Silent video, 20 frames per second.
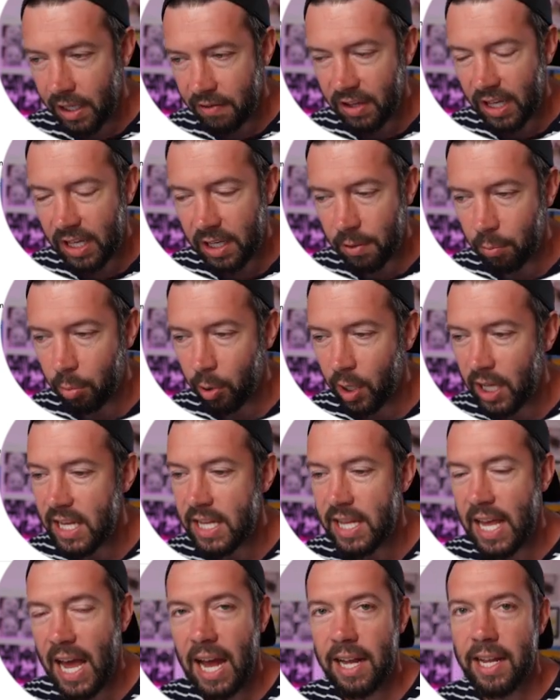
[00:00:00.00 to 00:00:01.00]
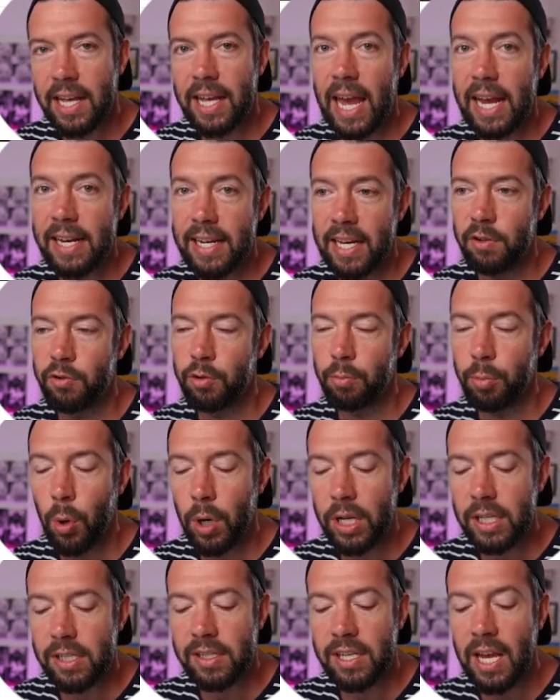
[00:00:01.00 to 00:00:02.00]
If they completed that, they gained extra
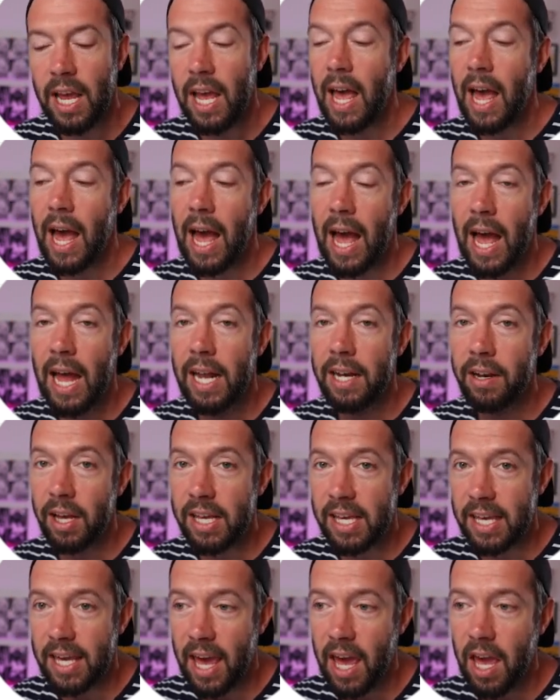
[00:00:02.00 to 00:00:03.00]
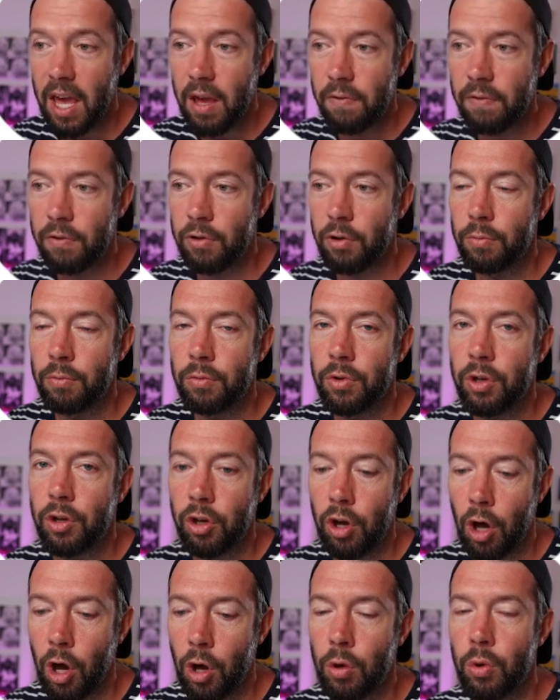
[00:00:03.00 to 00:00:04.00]
points, and I gave them the
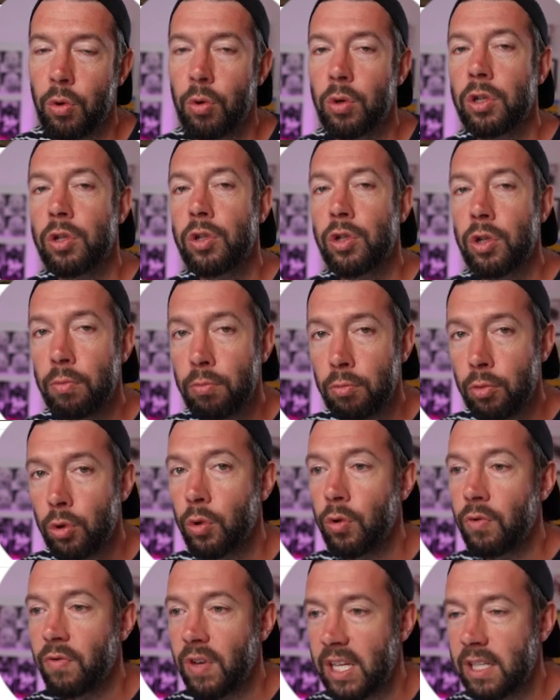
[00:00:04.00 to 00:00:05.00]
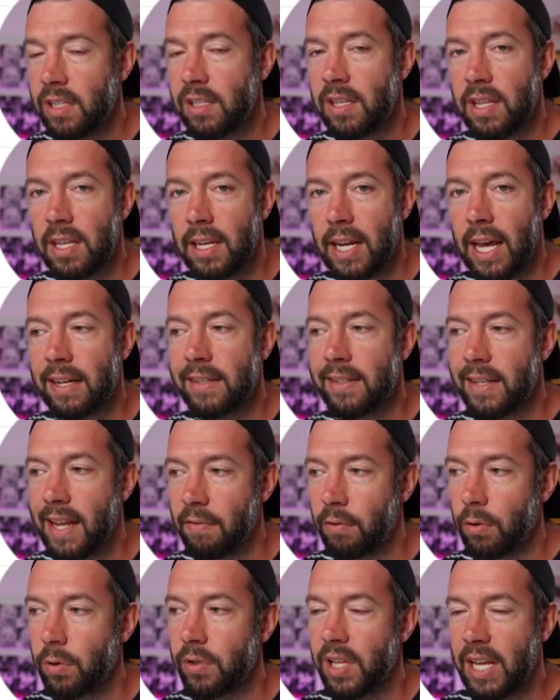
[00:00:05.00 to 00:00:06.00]
code to move into the next
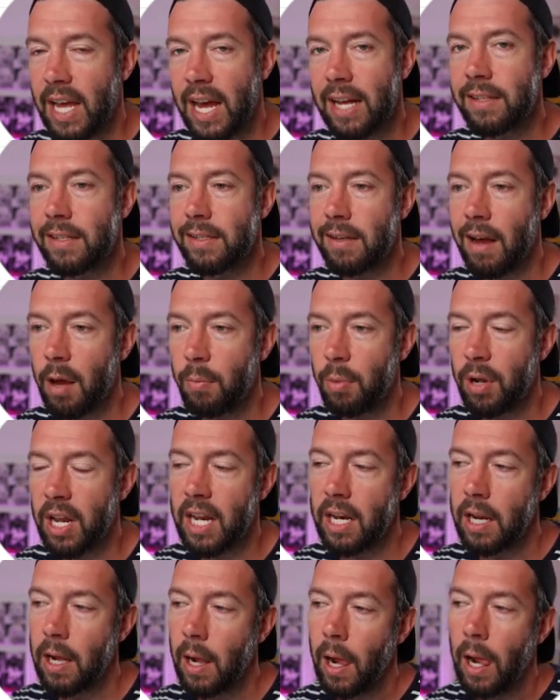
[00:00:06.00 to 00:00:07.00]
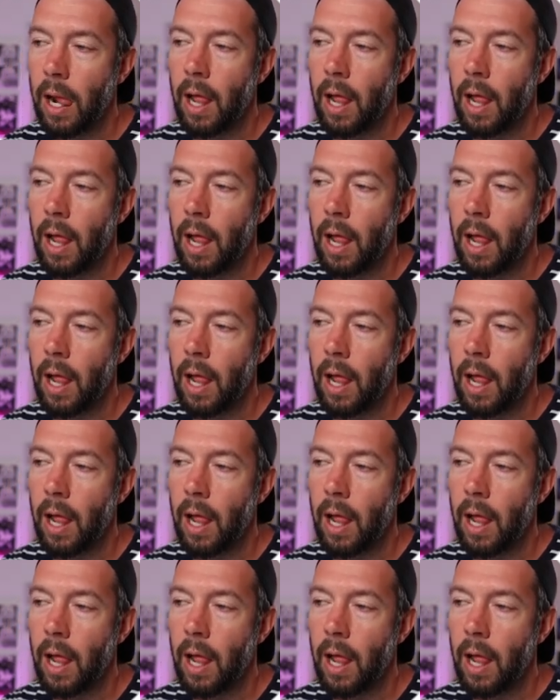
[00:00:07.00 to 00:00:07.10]
level, so they had to type it in.